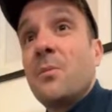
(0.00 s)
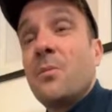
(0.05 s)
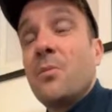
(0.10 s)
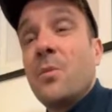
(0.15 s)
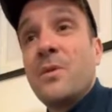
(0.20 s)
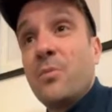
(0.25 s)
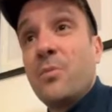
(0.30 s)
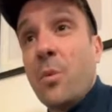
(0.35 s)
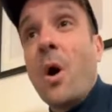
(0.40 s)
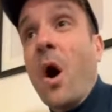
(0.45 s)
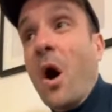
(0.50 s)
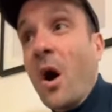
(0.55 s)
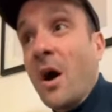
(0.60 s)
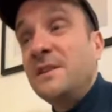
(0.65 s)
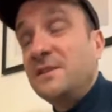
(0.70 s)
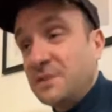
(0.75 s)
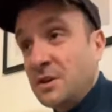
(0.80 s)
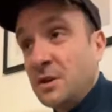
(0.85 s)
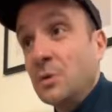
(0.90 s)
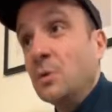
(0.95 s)
with what
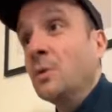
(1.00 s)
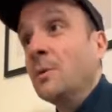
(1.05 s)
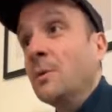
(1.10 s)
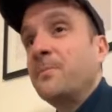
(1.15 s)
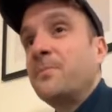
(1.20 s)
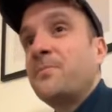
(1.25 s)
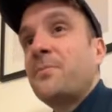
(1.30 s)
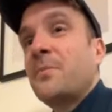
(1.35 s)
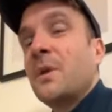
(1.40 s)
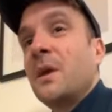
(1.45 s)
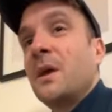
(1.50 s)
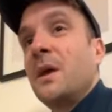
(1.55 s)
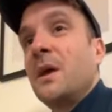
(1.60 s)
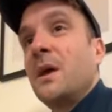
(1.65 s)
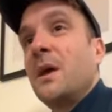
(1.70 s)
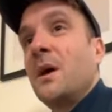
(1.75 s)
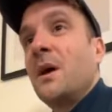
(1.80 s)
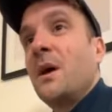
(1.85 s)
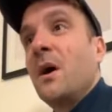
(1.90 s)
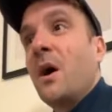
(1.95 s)
I do,
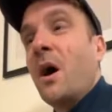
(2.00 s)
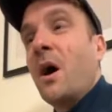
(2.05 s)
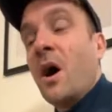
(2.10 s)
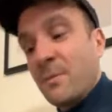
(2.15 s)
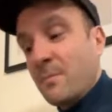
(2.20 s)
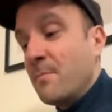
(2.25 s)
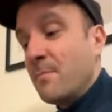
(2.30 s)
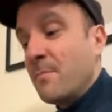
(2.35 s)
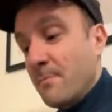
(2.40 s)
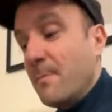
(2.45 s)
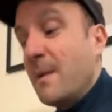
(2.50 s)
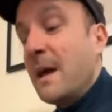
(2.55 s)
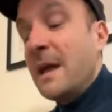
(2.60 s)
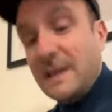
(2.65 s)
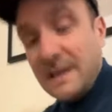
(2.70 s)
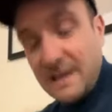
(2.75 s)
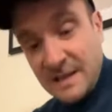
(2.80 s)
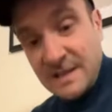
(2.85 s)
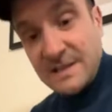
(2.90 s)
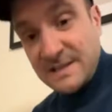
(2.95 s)
I
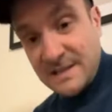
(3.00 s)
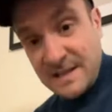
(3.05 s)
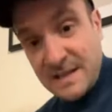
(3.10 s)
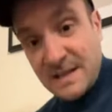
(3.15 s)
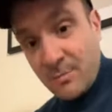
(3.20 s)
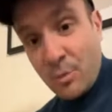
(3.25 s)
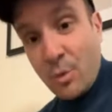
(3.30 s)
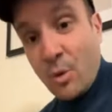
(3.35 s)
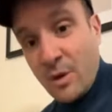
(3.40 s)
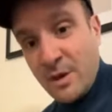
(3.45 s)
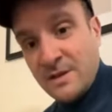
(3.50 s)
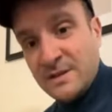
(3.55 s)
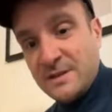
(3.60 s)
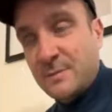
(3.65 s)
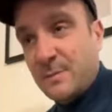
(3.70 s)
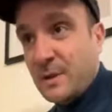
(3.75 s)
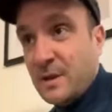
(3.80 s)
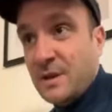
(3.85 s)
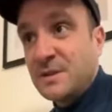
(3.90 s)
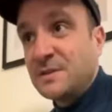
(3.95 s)
mainly see the
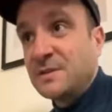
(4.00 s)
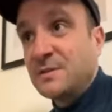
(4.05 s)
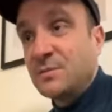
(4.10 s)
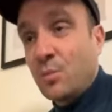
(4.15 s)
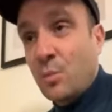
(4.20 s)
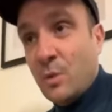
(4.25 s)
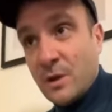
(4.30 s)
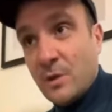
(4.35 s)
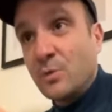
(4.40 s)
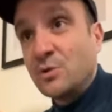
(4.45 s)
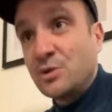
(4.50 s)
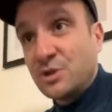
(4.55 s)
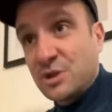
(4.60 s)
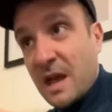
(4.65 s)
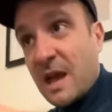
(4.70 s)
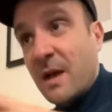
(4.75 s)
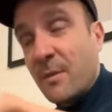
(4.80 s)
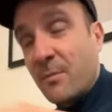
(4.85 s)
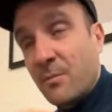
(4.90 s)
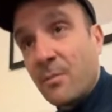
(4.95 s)
boys because we all
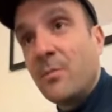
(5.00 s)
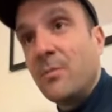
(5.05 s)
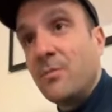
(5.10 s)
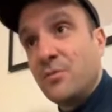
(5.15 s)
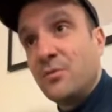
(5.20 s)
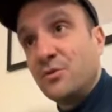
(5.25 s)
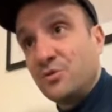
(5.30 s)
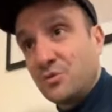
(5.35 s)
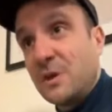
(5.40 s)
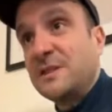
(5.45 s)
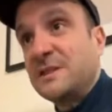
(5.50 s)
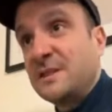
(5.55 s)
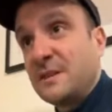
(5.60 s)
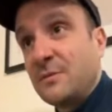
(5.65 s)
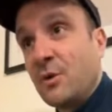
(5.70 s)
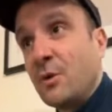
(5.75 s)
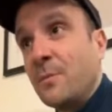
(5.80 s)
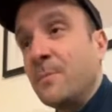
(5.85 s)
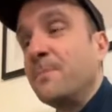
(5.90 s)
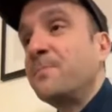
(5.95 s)
share the dressing
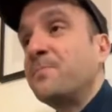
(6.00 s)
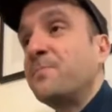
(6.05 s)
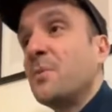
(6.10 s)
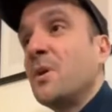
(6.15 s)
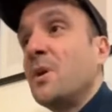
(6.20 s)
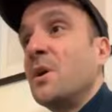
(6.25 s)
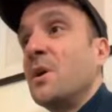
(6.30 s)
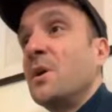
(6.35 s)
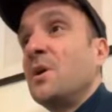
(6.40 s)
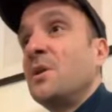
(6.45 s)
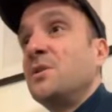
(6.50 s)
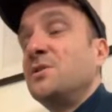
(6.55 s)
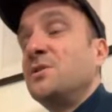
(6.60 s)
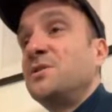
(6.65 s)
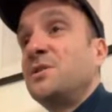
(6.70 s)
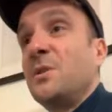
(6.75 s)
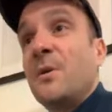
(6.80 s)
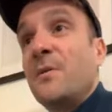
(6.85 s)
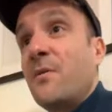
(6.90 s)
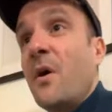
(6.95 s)
room.
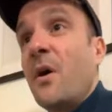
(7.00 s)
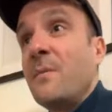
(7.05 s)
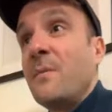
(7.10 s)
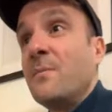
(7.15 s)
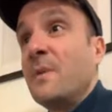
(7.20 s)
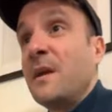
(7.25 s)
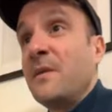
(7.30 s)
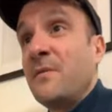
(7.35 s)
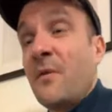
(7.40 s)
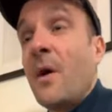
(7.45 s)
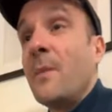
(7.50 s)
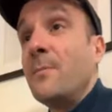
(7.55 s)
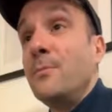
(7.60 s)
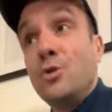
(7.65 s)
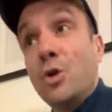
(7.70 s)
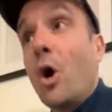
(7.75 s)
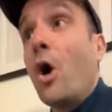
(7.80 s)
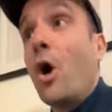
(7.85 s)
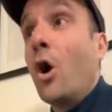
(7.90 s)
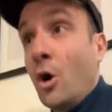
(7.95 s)
So if
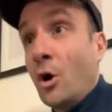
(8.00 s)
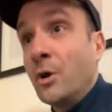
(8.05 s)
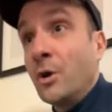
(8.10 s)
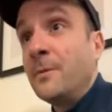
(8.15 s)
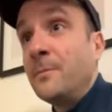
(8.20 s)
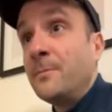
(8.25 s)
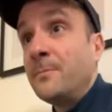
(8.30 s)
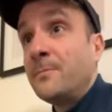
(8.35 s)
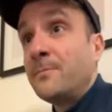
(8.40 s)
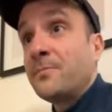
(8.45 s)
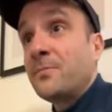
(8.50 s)
I'm not on,